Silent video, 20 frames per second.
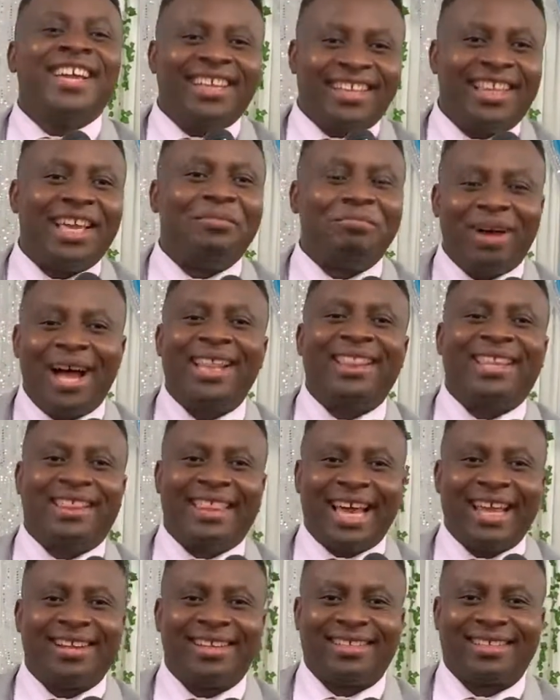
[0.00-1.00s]
the money
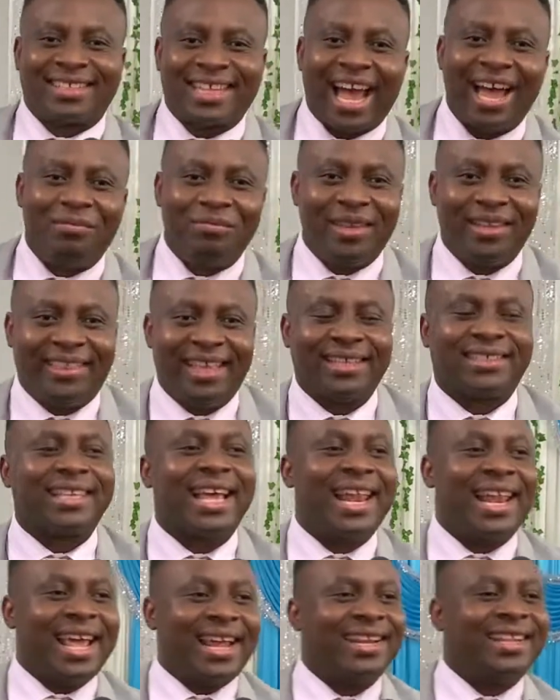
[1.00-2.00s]
that is coming, the
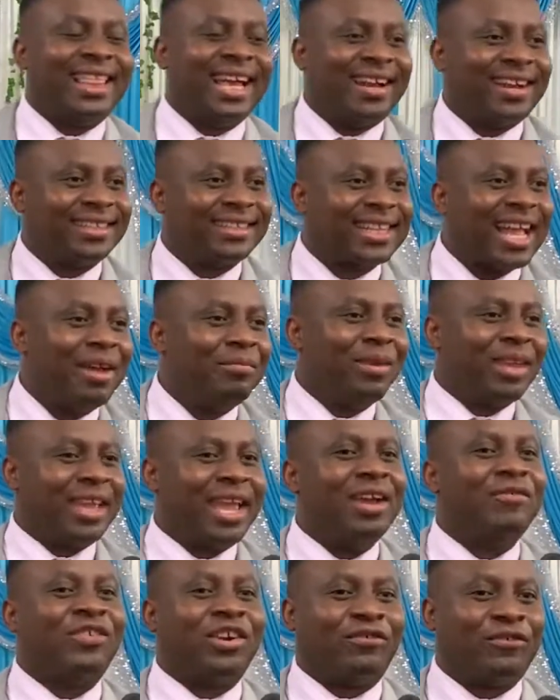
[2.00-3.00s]
salary that is coming
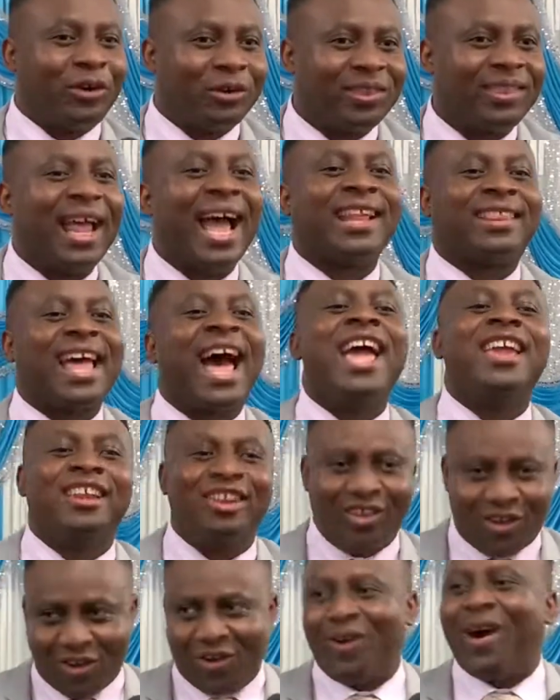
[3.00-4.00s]
every fortnight, I
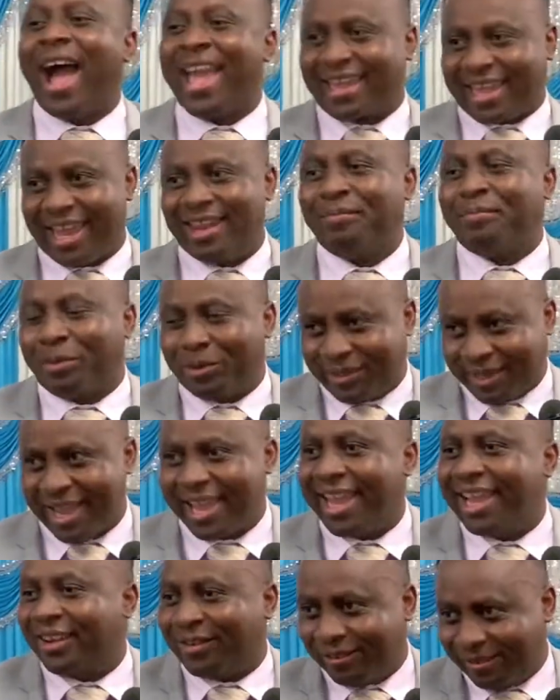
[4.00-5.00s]
know I can put a
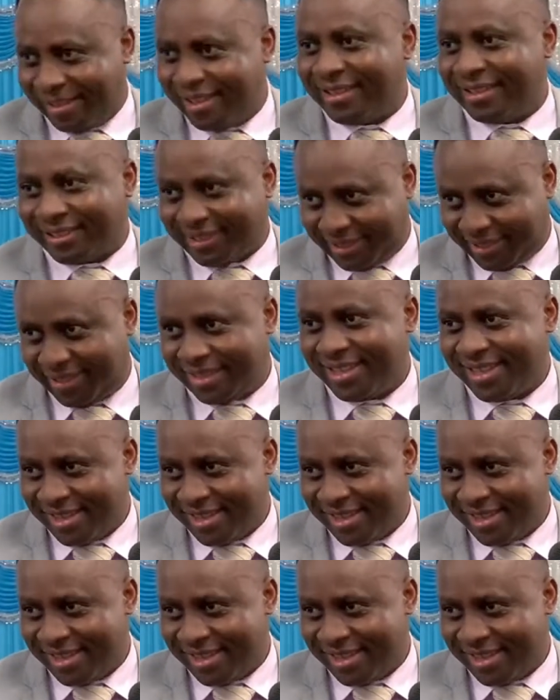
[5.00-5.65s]
hand on this.